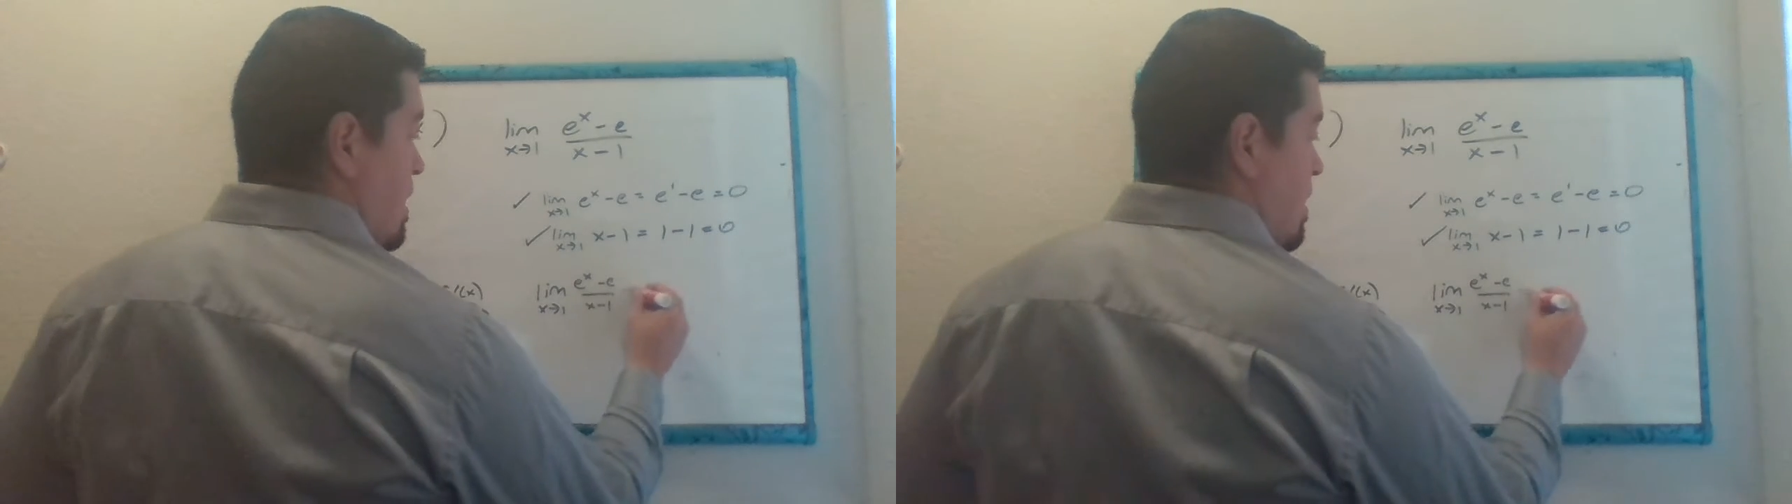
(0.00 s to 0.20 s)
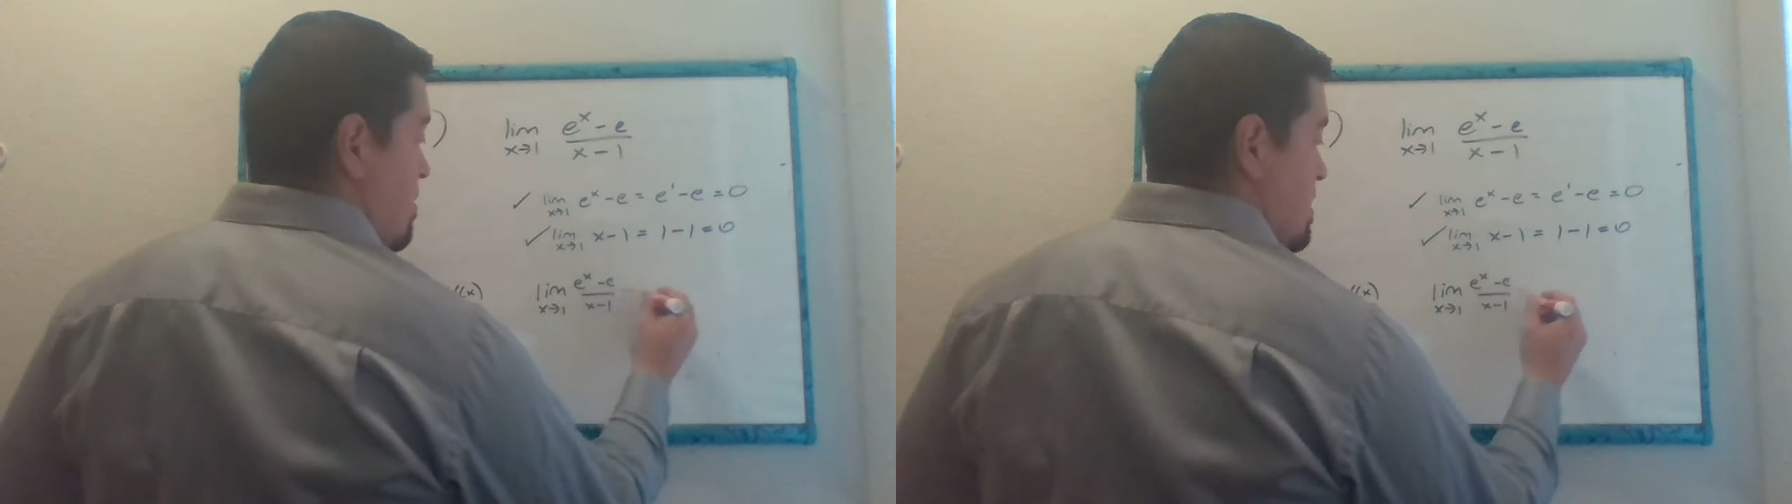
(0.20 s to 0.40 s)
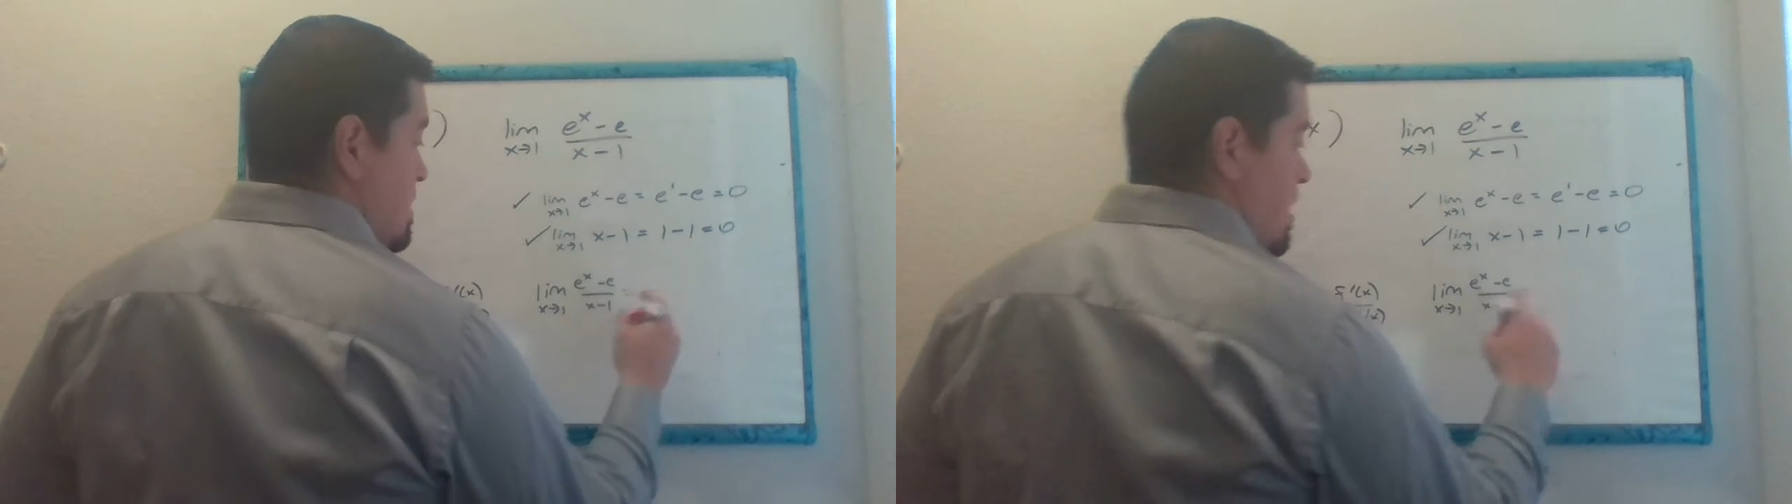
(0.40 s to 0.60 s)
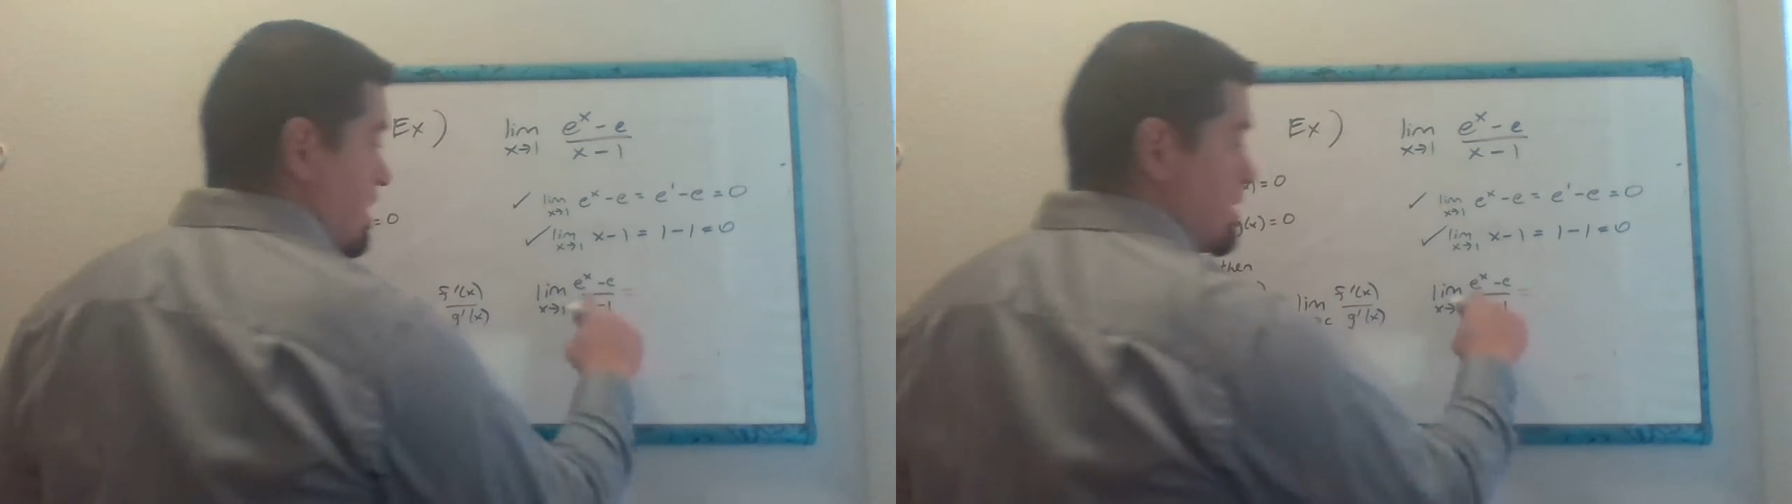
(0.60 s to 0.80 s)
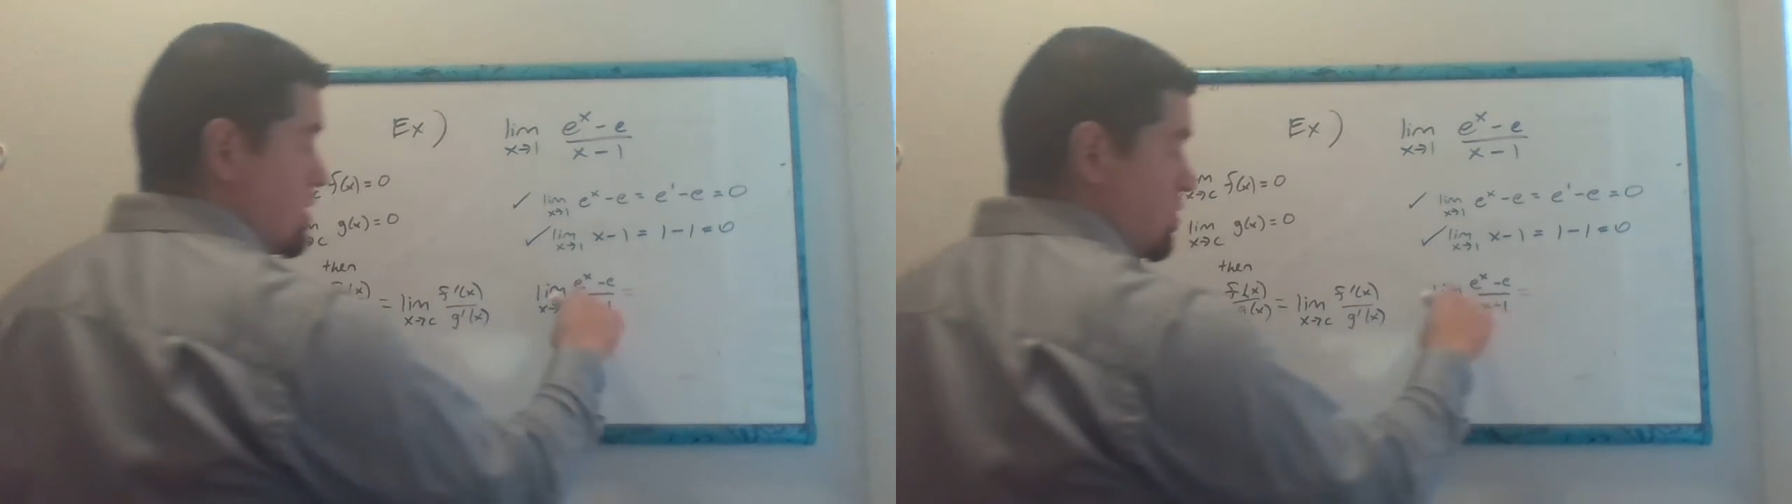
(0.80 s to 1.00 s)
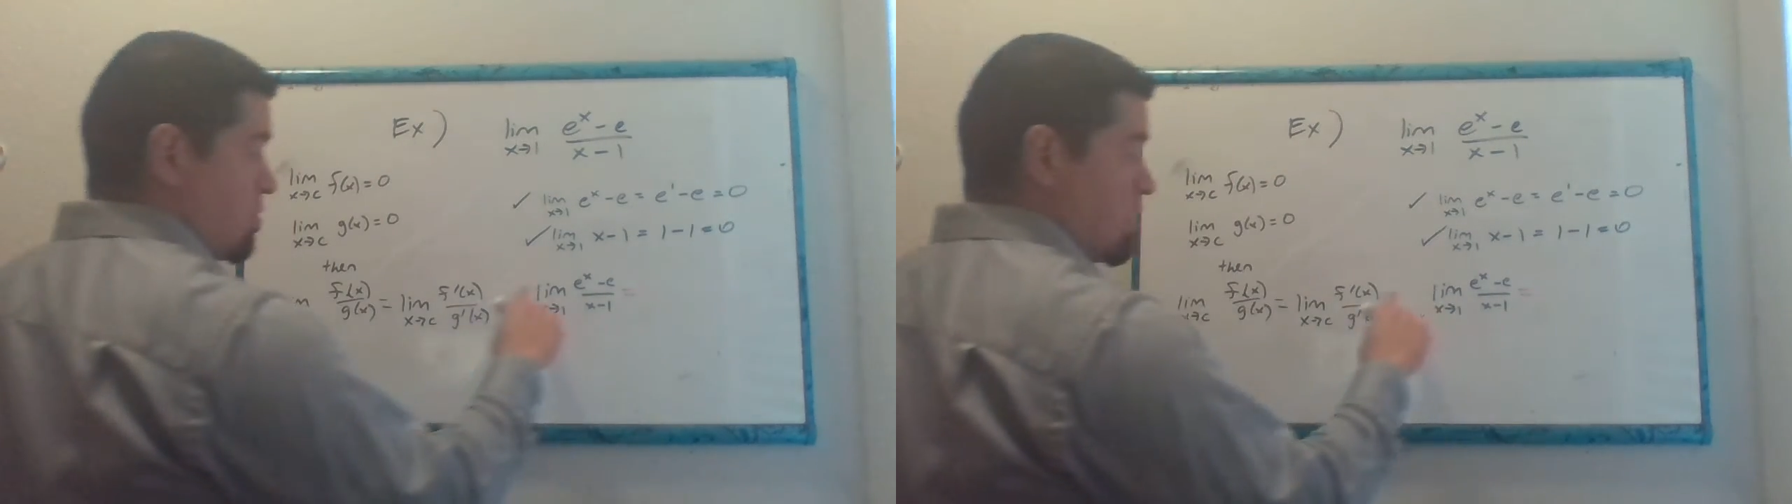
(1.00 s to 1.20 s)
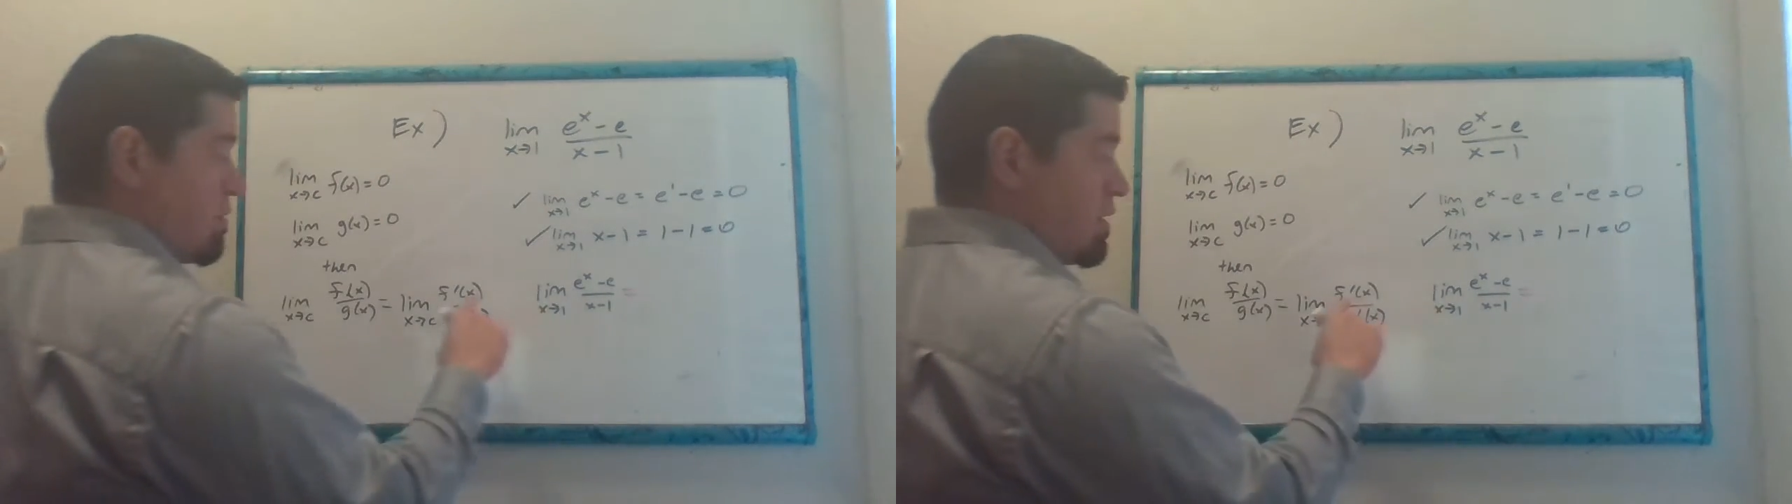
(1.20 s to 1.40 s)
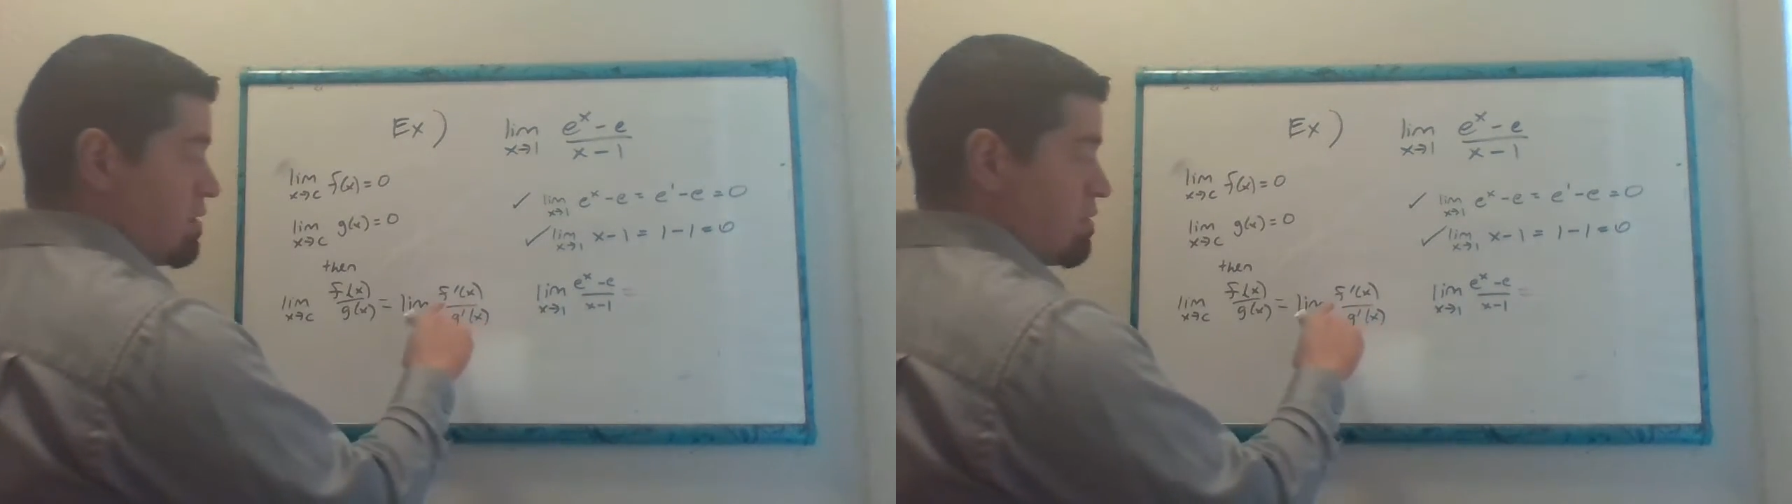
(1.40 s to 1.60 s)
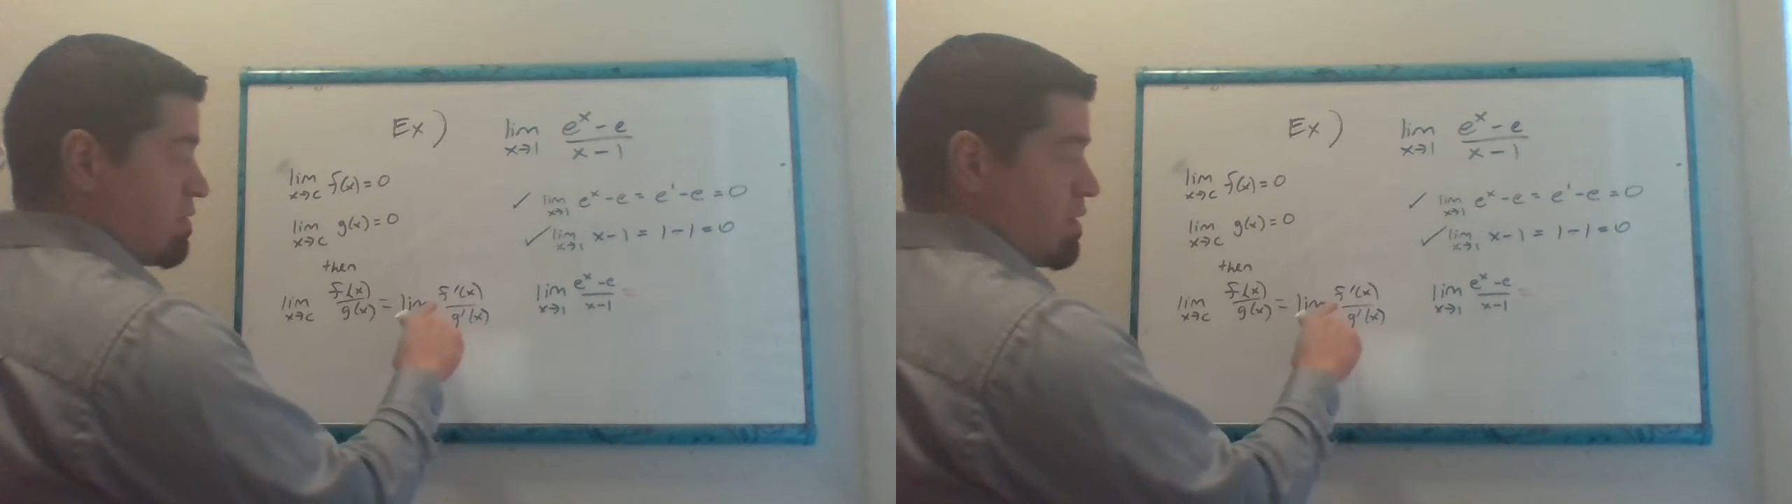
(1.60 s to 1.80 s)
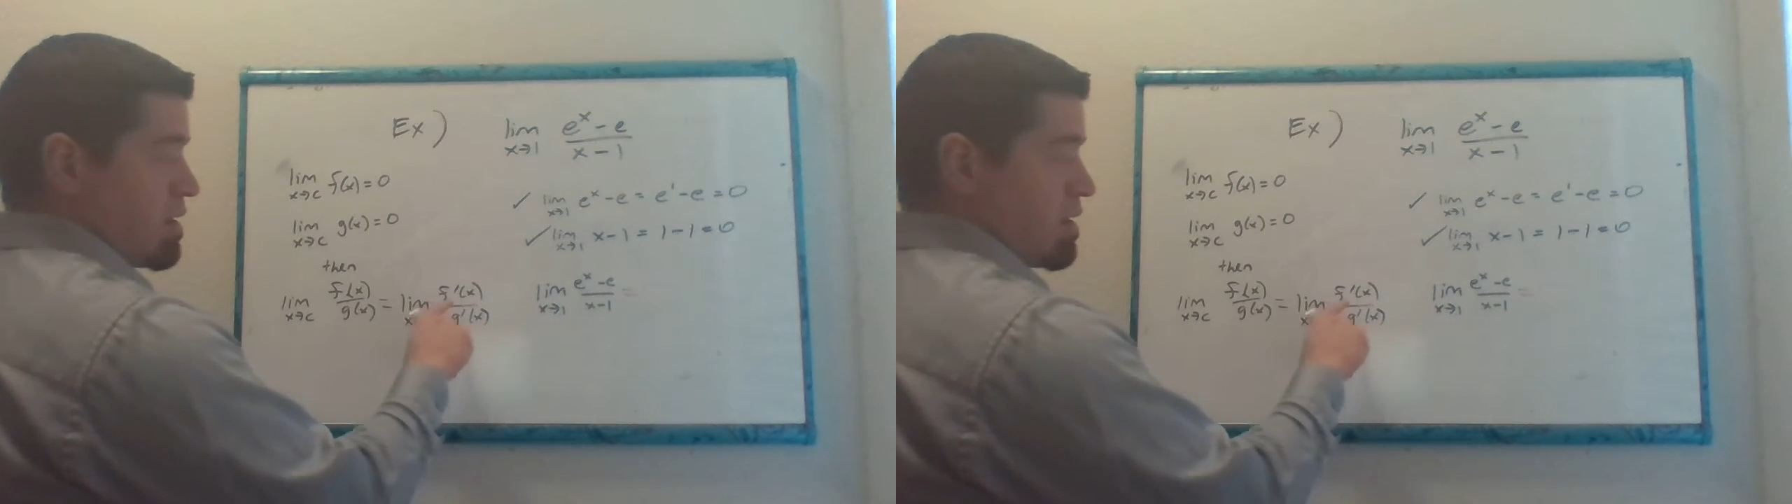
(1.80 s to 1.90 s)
to take the derivative